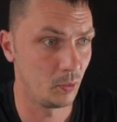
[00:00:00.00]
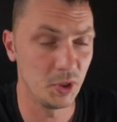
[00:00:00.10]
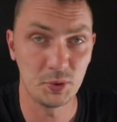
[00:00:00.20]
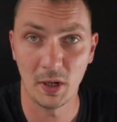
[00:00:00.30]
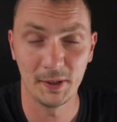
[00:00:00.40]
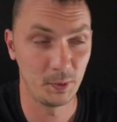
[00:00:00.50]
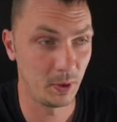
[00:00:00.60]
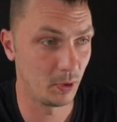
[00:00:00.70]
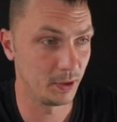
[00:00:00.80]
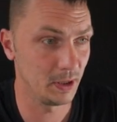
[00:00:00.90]
which one do
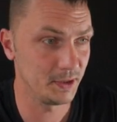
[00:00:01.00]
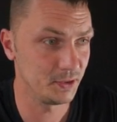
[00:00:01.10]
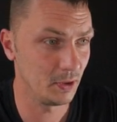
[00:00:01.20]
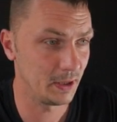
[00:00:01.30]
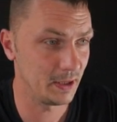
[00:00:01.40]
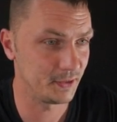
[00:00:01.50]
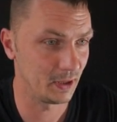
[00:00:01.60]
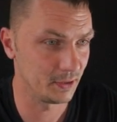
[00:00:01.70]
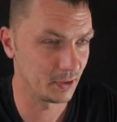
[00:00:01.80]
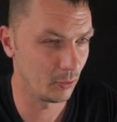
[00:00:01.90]
we want? Let's do an
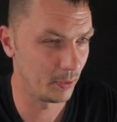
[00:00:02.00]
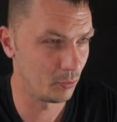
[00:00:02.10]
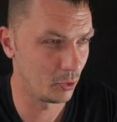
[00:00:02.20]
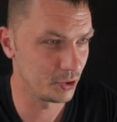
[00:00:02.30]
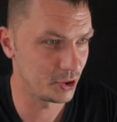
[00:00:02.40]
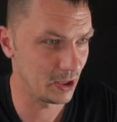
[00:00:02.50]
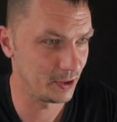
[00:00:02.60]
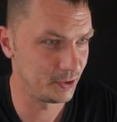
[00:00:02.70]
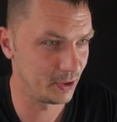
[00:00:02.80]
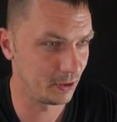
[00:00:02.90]
essay. It's a little bit more
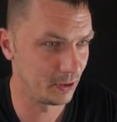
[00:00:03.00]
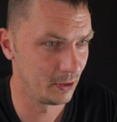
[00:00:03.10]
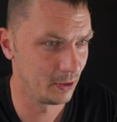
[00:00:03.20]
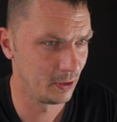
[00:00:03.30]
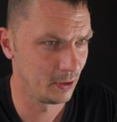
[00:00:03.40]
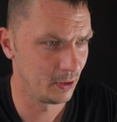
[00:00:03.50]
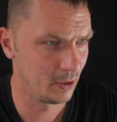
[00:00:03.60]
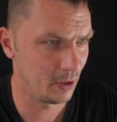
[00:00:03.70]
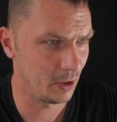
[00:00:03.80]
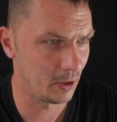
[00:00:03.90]
challenging.
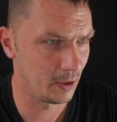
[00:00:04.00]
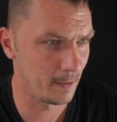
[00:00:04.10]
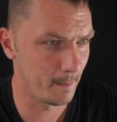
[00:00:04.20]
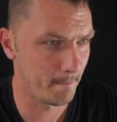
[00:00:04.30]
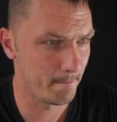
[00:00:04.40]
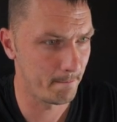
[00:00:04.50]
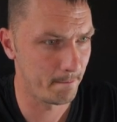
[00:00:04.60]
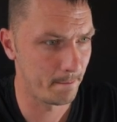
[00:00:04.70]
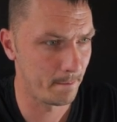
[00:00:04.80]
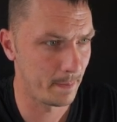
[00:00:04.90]
Um,
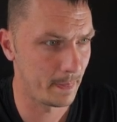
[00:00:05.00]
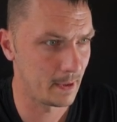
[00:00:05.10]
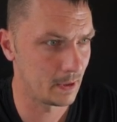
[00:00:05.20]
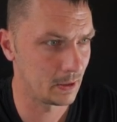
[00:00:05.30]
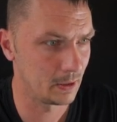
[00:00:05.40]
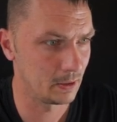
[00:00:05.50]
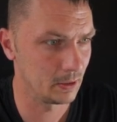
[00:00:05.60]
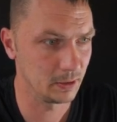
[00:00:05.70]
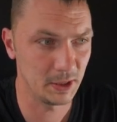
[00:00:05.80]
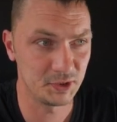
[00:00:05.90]

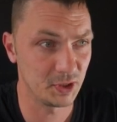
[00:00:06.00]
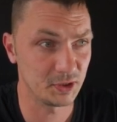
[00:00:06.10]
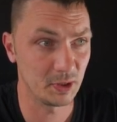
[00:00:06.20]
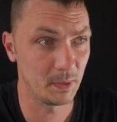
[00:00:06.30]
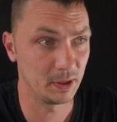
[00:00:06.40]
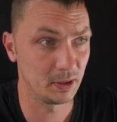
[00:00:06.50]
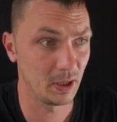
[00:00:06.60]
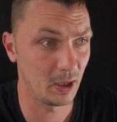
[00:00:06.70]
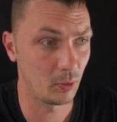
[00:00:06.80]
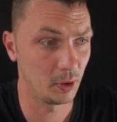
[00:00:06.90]
let's just submit.
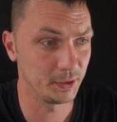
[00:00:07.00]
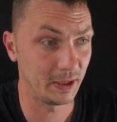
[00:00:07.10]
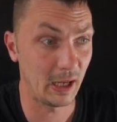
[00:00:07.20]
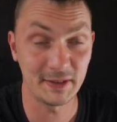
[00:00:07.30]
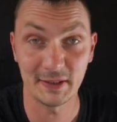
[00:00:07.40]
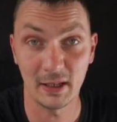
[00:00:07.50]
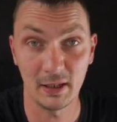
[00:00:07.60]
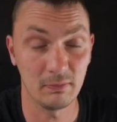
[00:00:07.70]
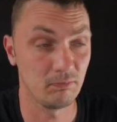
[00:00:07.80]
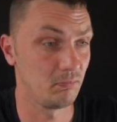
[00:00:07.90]
I want an
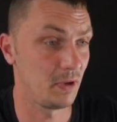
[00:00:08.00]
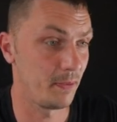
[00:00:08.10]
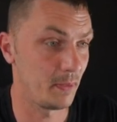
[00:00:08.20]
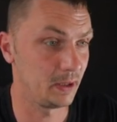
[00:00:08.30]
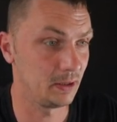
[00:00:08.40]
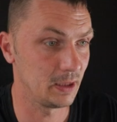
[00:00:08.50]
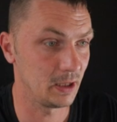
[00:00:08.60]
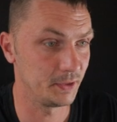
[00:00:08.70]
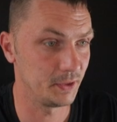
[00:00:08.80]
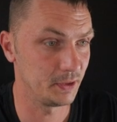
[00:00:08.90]
essay, a thematic
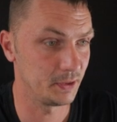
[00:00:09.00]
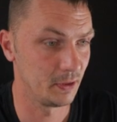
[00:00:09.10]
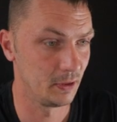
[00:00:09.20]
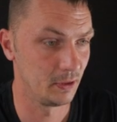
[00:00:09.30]
analysis,